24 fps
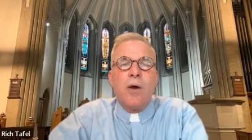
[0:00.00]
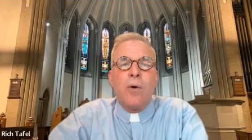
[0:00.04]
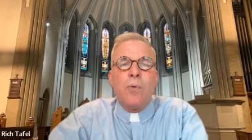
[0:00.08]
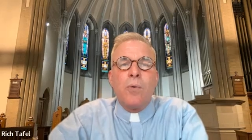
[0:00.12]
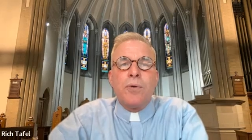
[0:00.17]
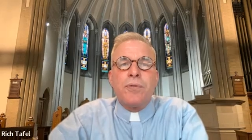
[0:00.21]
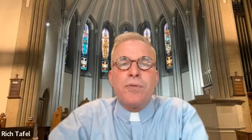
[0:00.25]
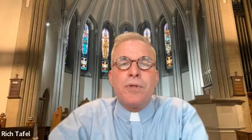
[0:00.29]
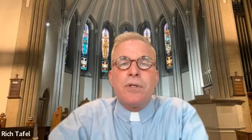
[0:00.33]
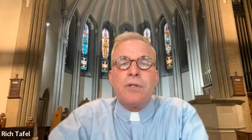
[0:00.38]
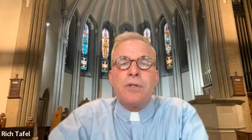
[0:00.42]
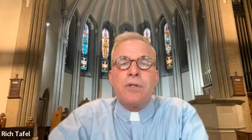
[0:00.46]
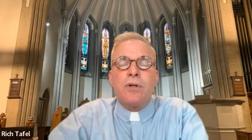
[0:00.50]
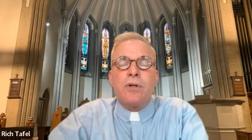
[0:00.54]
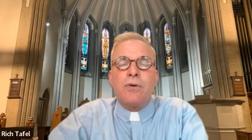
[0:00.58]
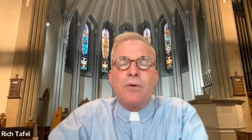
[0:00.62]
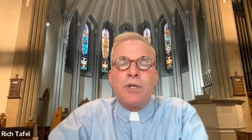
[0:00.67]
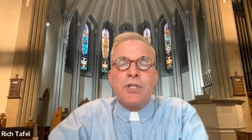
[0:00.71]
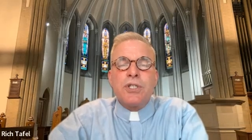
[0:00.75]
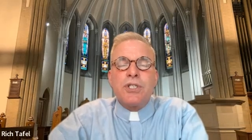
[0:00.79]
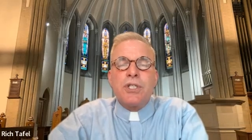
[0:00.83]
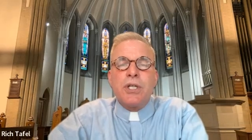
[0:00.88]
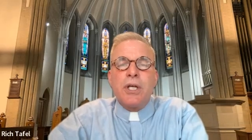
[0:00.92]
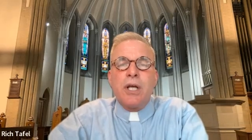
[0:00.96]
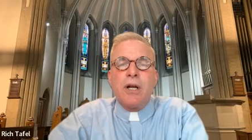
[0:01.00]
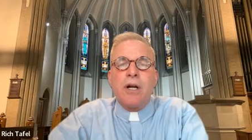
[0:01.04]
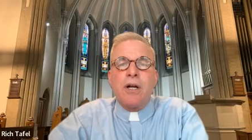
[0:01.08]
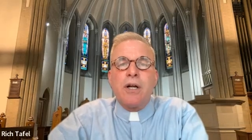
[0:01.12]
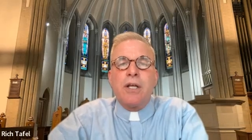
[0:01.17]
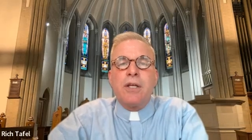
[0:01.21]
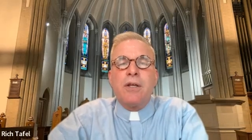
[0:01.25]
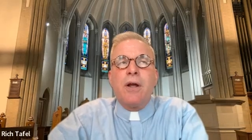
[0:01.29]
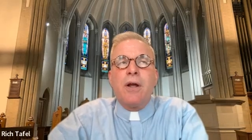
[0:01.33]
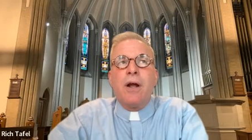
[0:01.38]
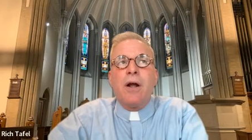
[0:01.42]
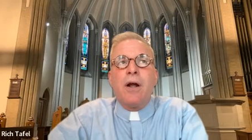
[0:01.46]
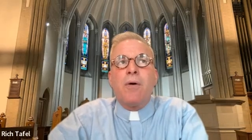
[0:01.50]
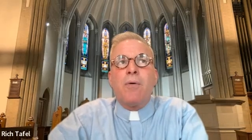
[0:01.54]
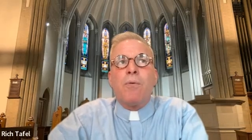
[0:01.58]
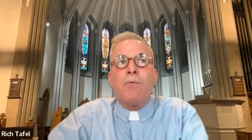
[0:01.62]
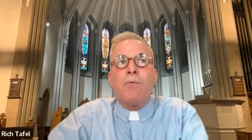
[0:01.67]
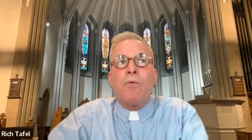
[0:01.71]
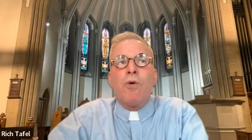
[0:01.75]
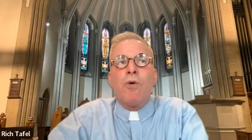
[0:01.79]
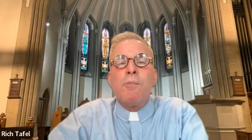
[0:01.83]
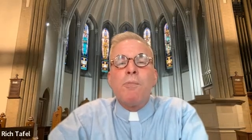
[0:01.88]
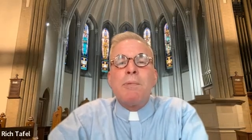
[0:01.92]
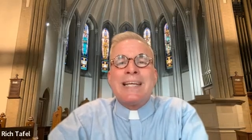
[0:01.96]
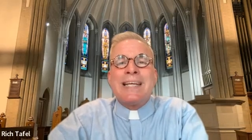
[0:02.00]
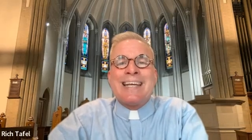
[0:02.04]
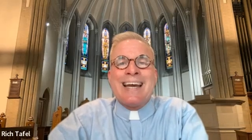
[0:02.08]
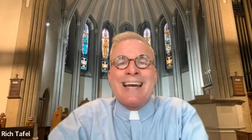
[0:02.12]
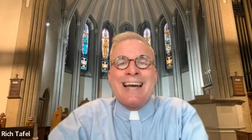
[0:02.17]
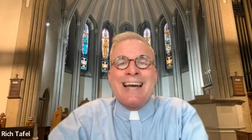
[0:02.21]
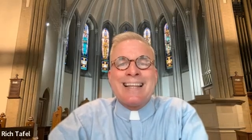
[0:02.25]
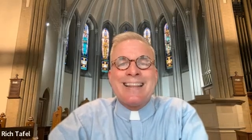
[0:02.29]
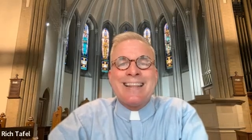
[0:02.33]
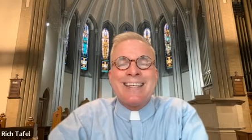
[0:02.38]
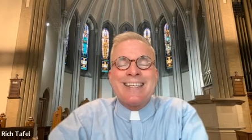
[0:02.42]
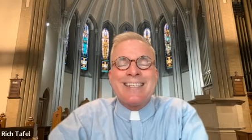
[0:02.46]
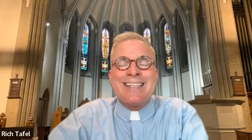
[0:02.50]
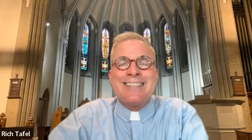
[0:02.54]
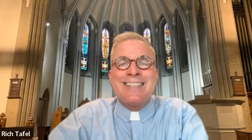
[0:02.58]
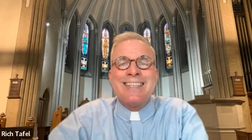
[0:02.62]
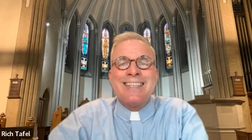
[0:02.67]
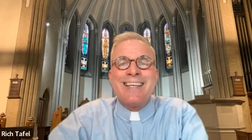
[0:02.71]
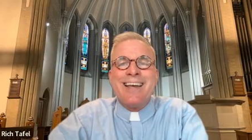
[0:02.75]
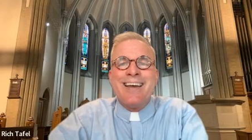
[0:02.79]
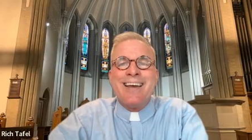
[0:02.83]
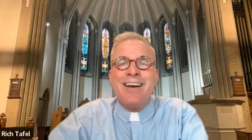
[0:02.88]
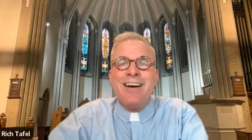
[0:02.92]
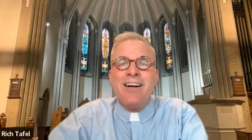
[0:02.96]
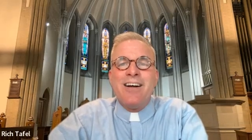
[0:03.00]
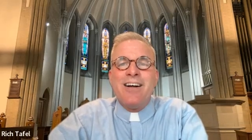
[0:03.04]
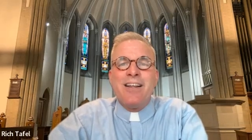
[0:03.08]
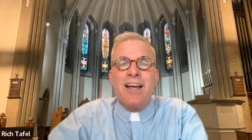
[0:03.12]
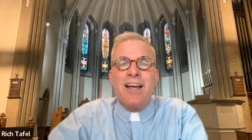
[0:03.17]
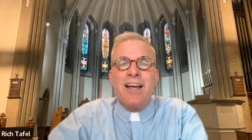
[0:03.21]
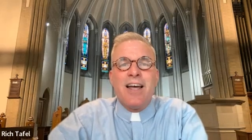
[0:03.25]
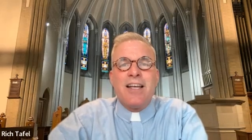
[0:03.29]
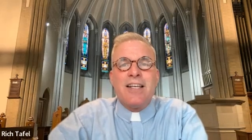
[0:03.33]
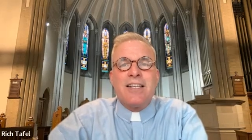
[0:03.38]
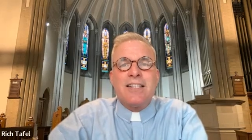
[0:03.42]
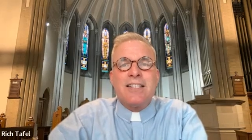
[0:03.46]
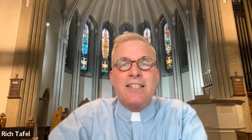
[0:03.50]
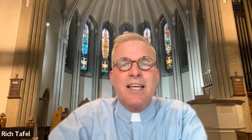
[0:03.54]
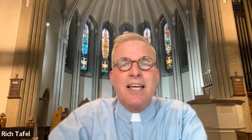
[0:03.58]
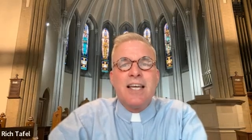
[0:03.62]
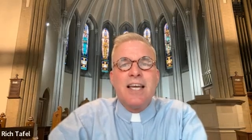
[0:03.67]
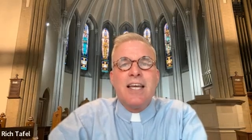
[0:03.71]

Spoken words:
Within Christianity, Roman Catholics see hell as,